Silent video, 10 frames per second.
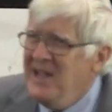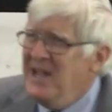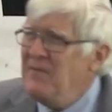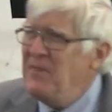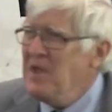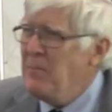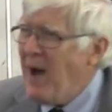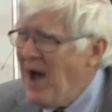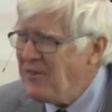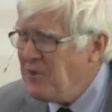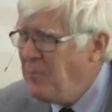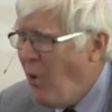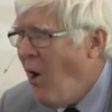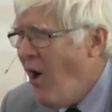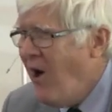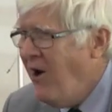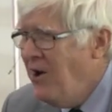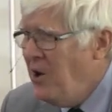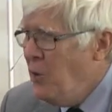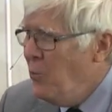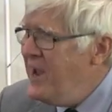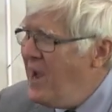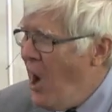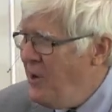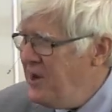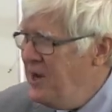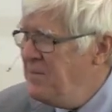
If the Apostle Paul regarded